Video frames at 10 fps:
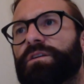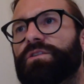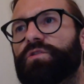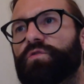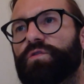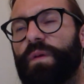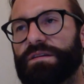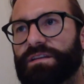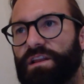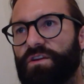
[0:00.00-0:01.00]

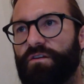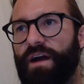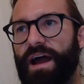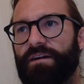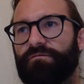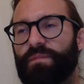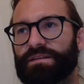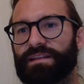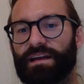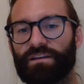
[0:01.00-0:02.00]
you have
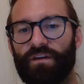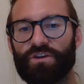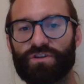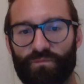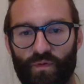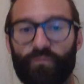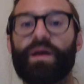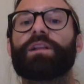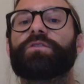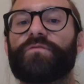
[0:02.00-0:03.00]
muscle activation to
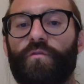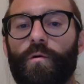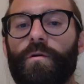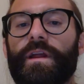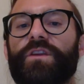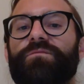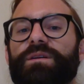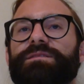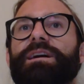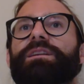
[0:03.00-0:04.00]
propel you forward, and you have
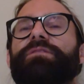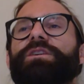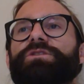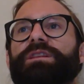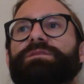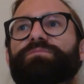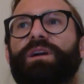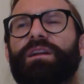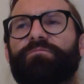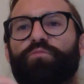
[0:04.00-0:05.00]
muscle activation that's
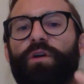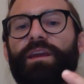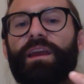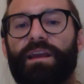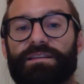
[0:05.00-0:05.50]
kind of braking.